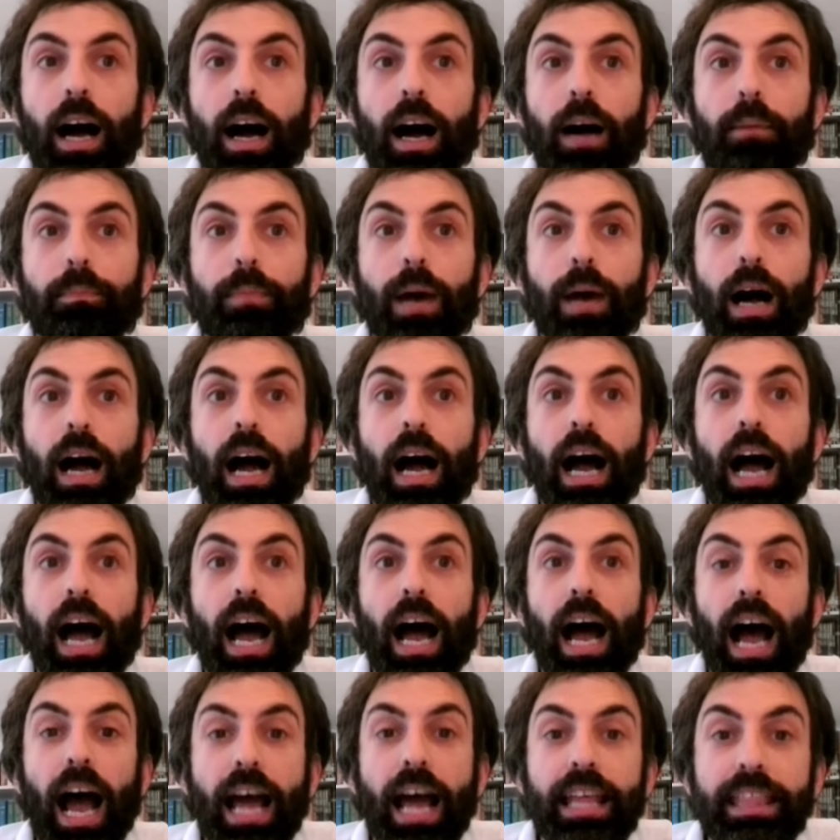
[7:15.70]
Um,
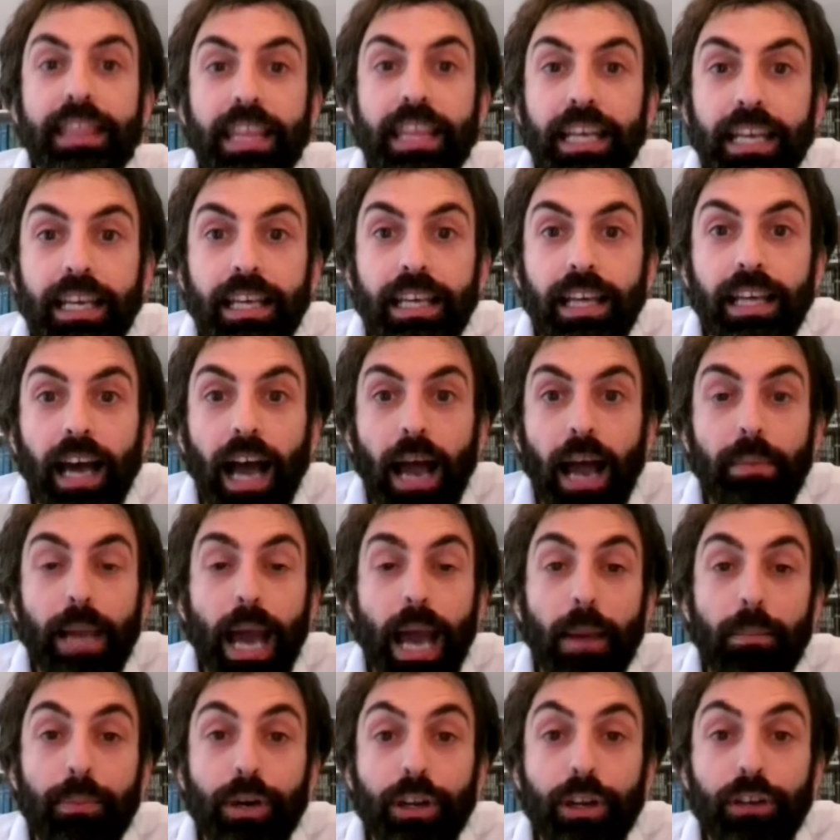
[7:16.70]
I think, I
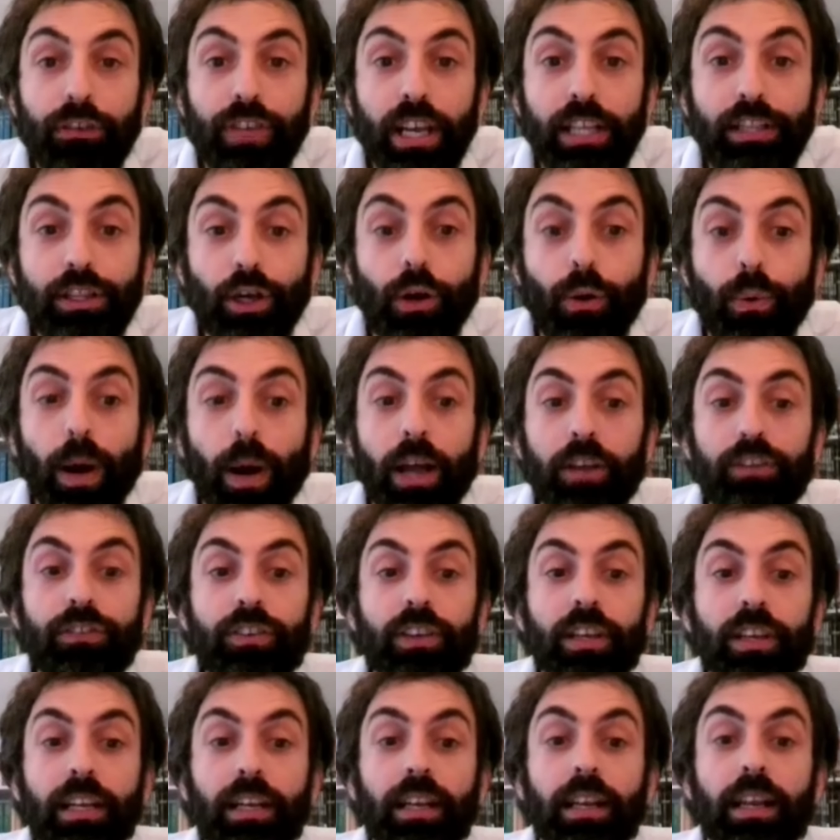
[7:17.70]
mean, I appreciate the
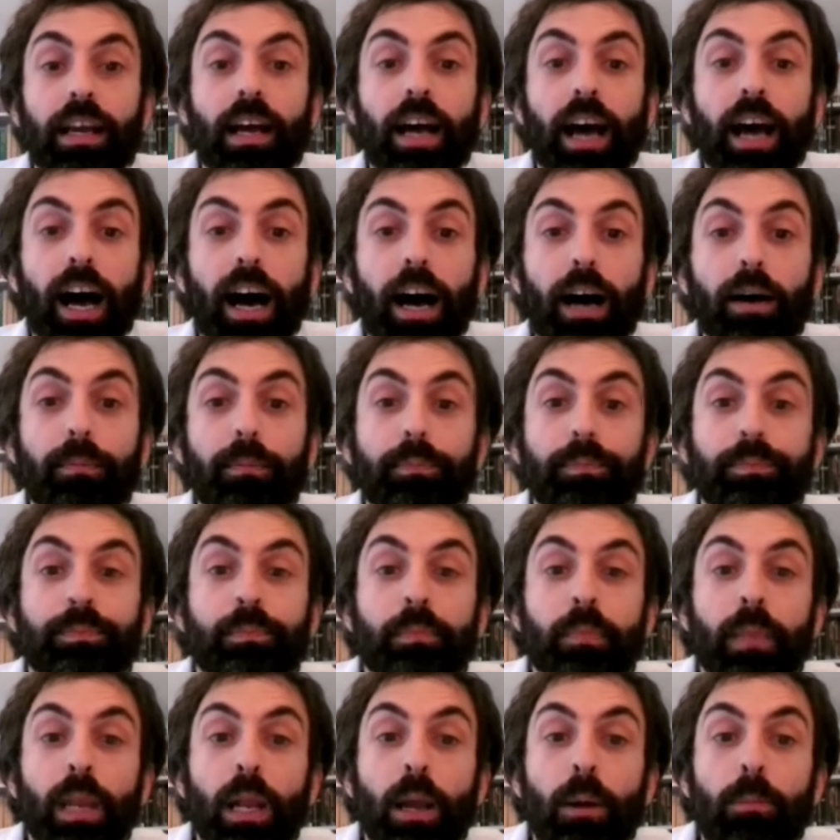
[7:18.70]
question,
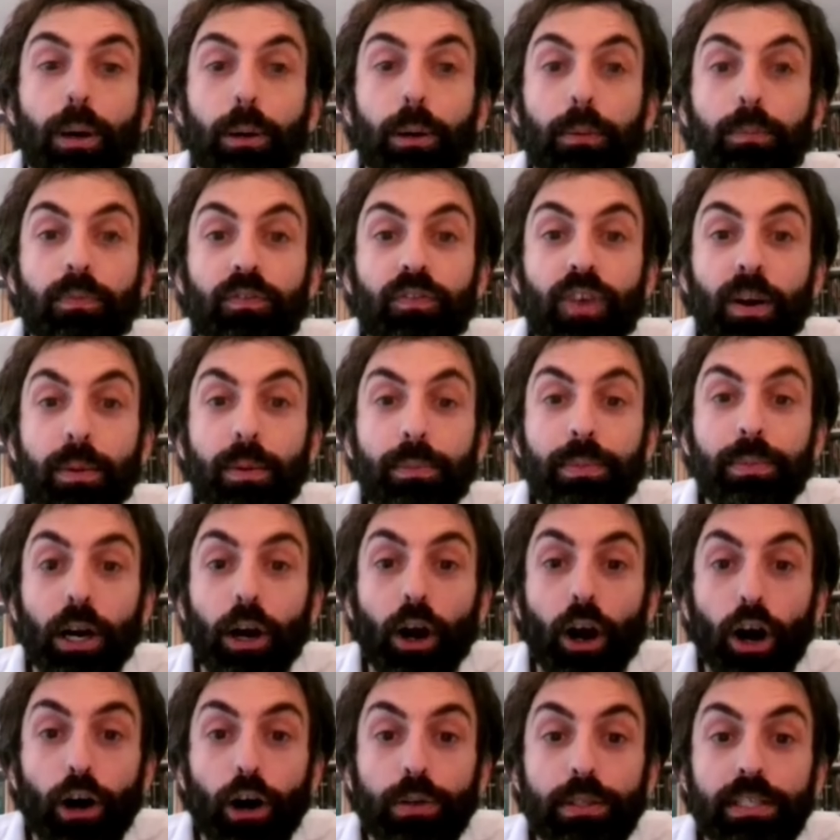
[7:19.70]
um, but from
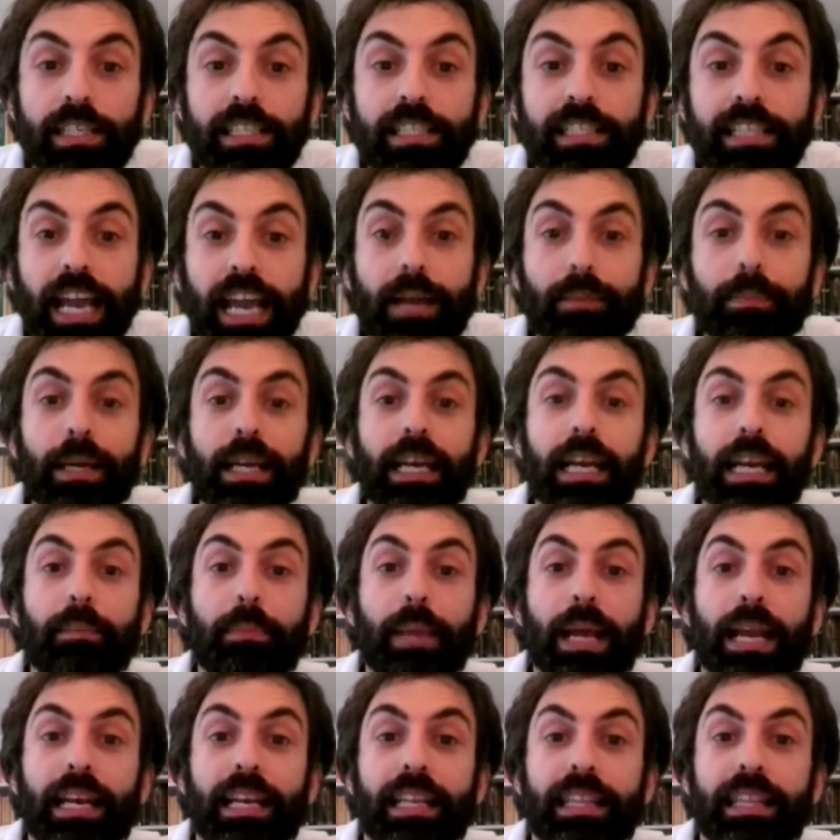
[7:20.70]
their own statement,
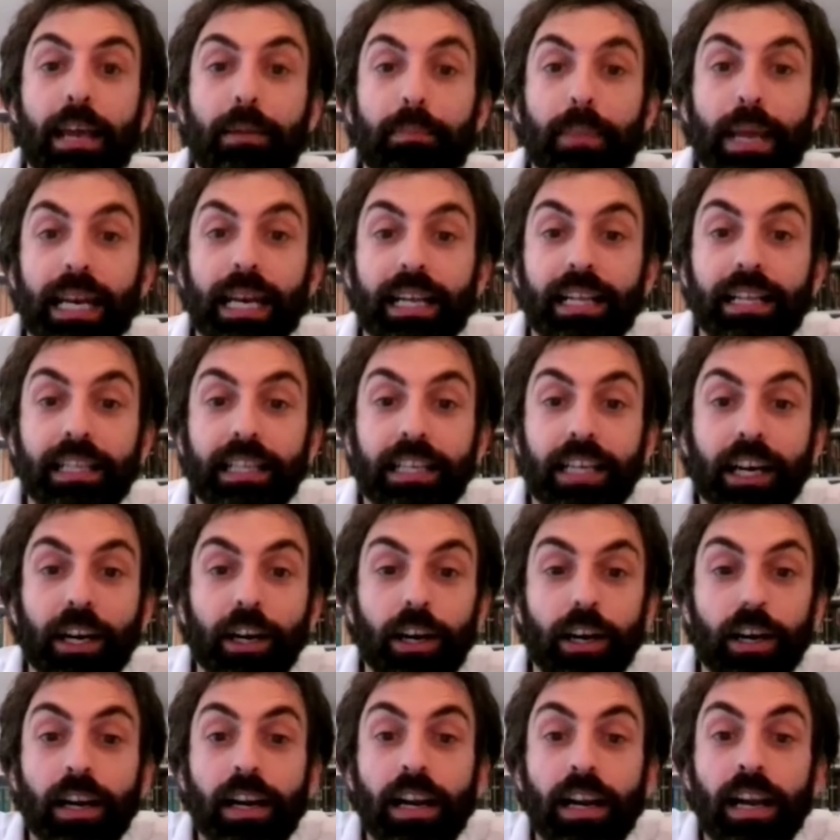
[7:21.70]
made, they made
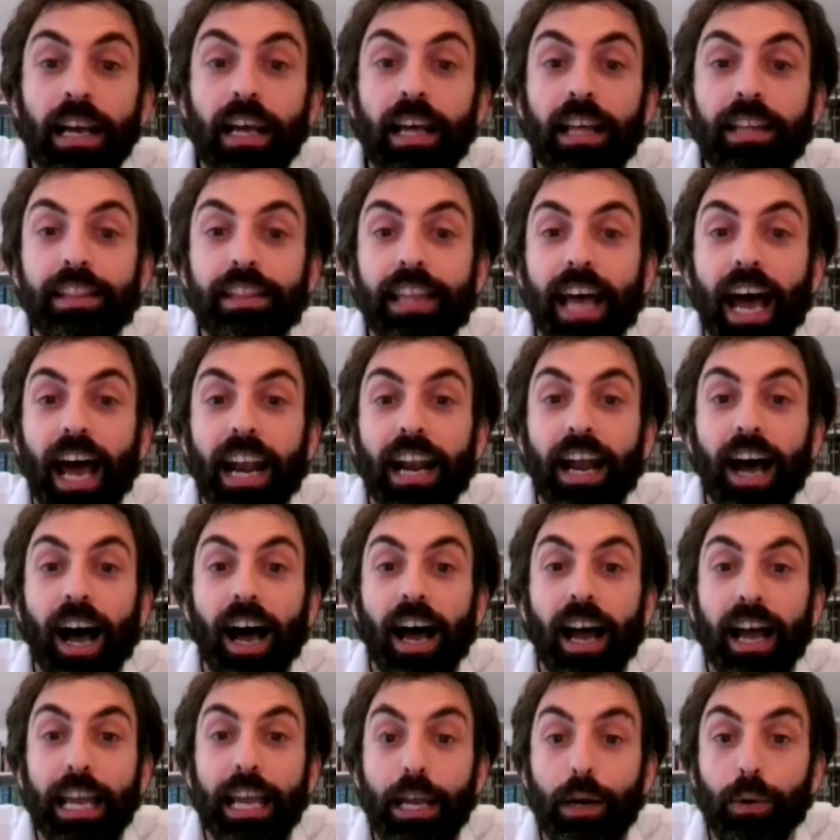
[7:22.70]
clear that
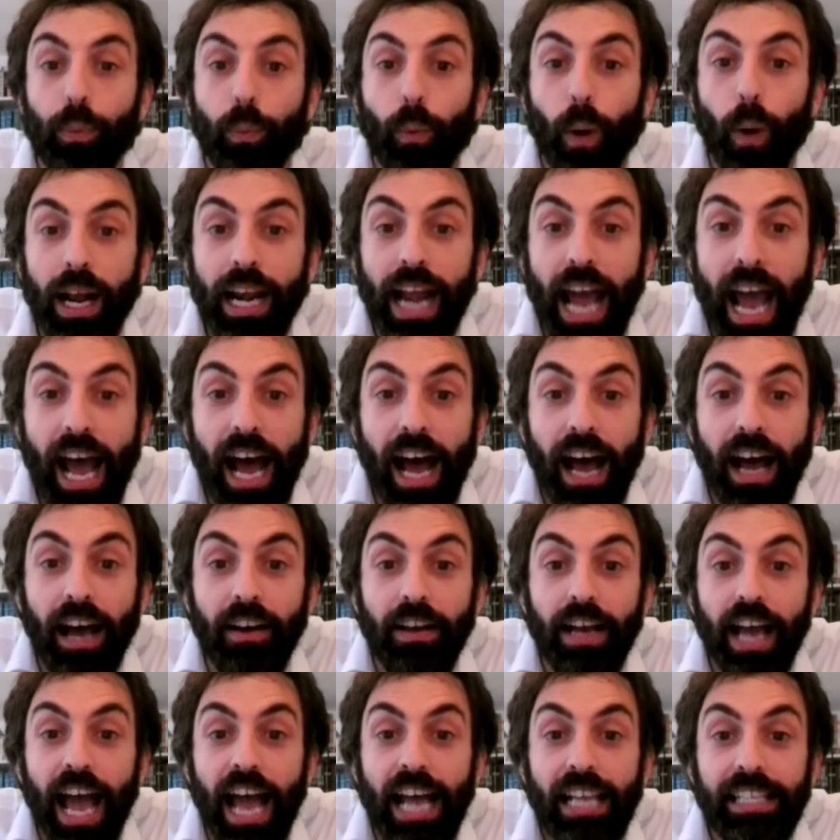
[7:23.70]
uh, in one
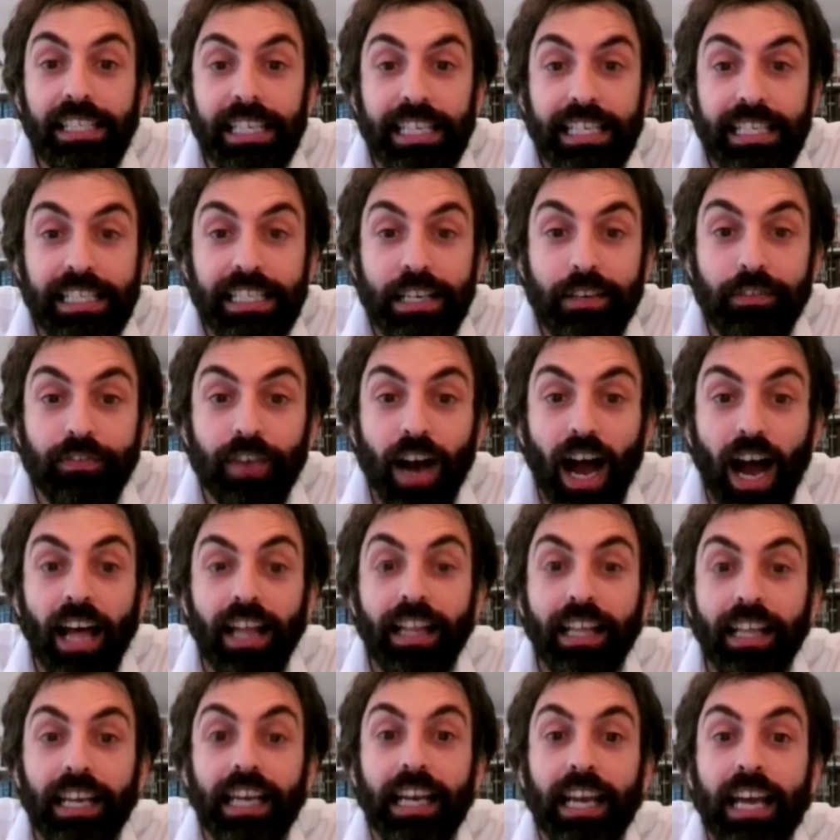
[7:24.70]
uh, SEC
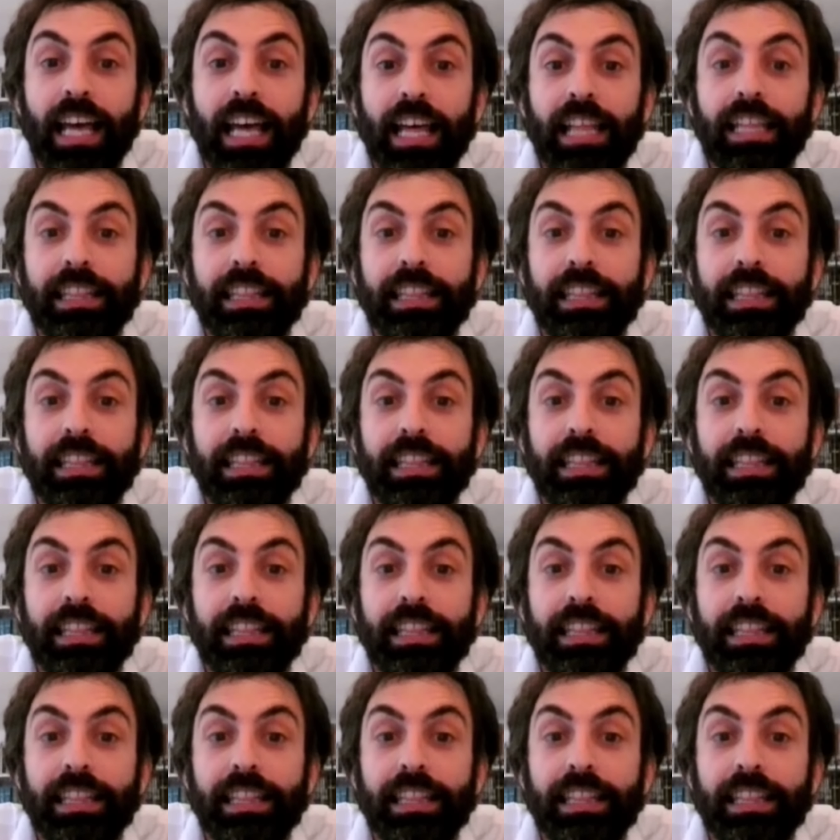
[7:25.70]
filing,